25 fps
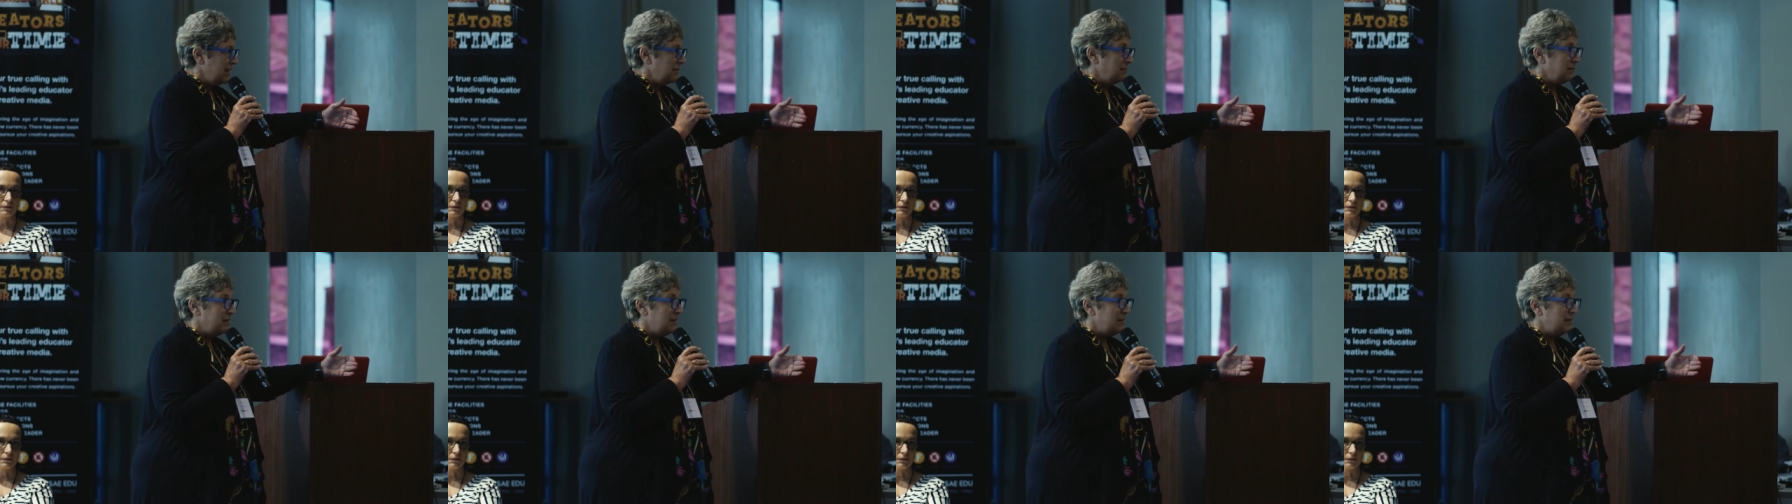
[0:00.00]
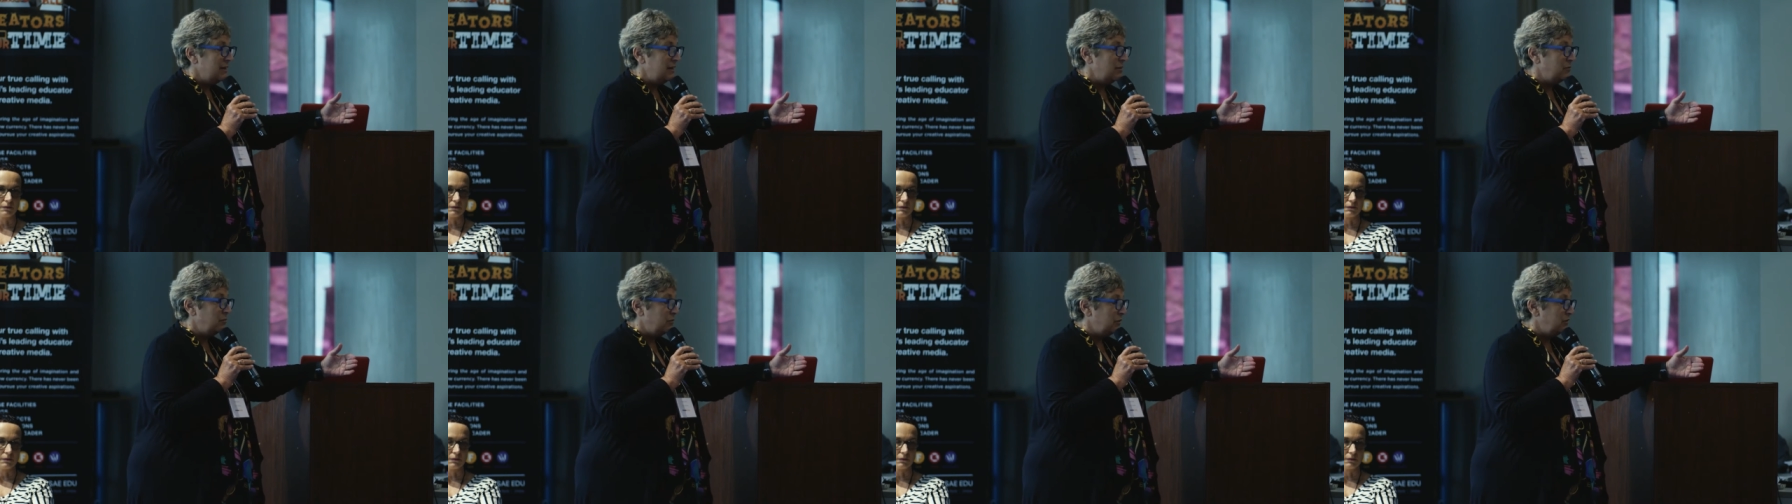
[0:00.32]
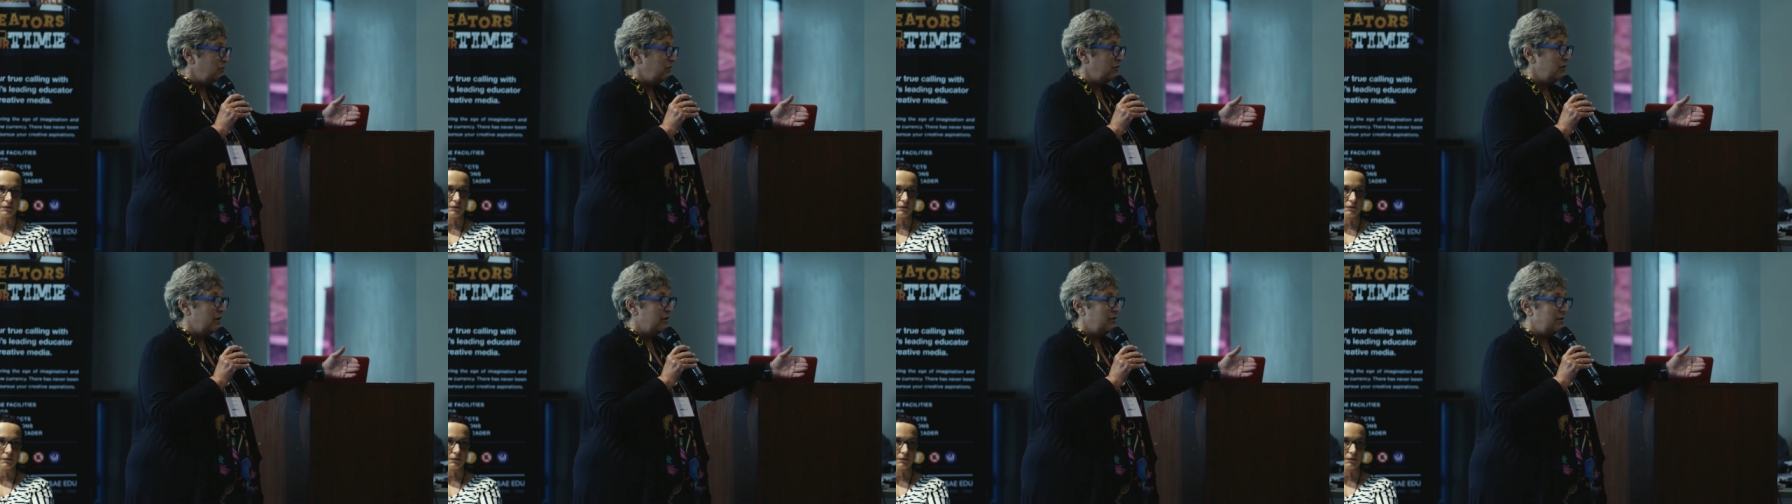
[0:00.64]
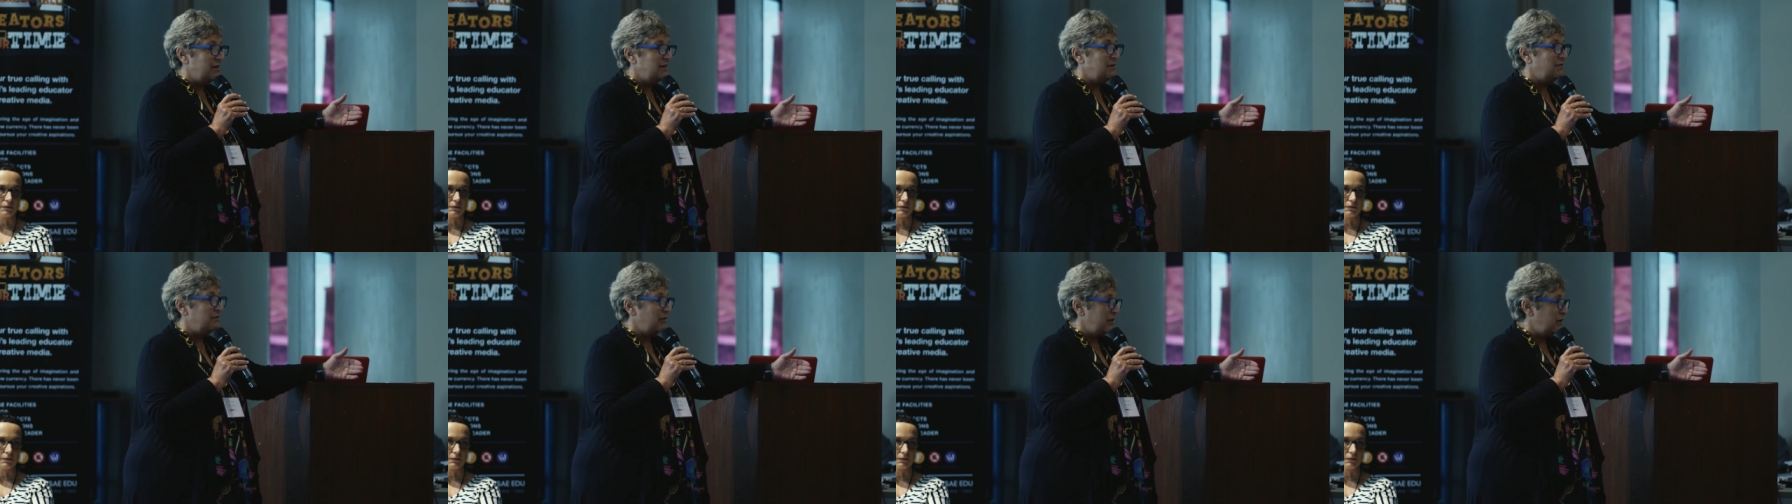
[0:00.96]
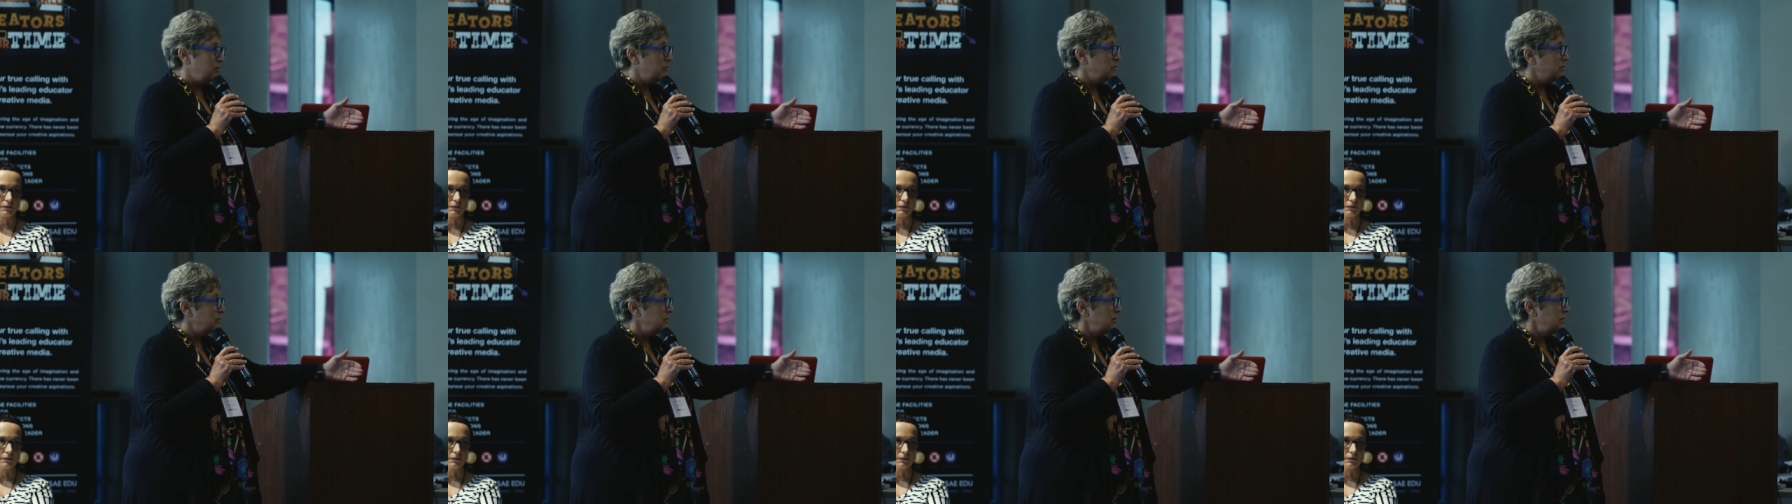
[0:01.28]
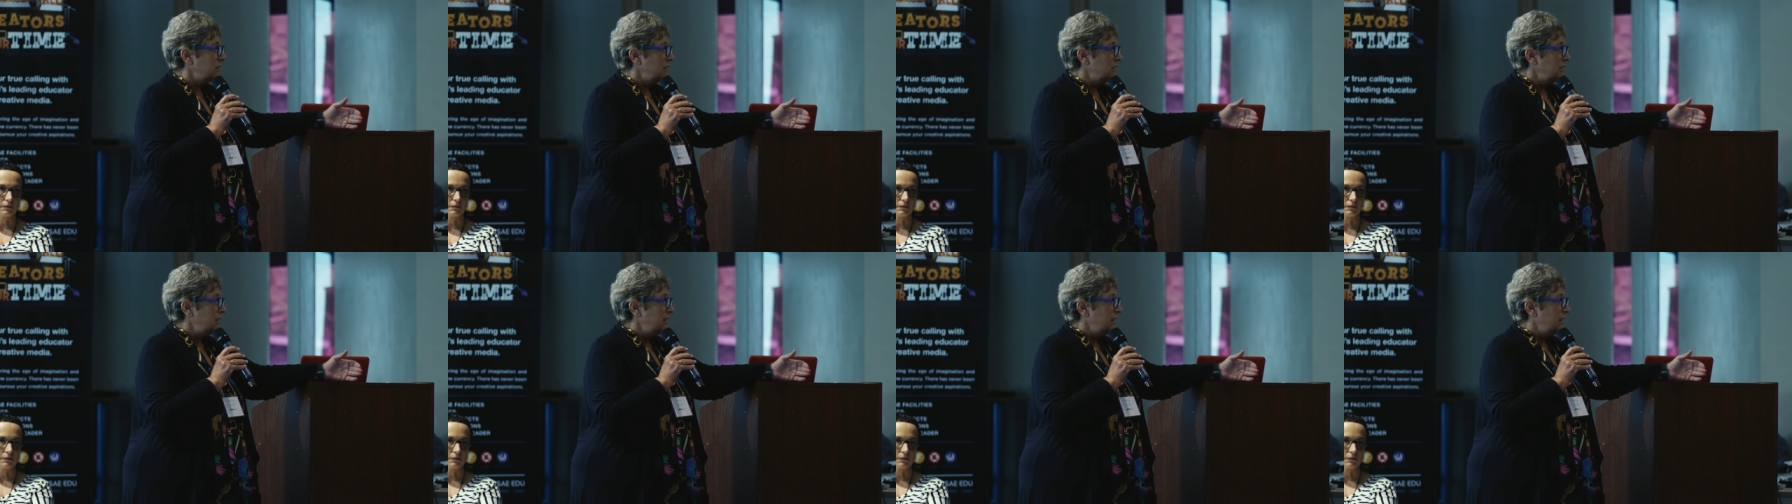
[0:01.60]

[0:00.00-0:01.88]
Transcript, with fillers: I mean, it was very difficult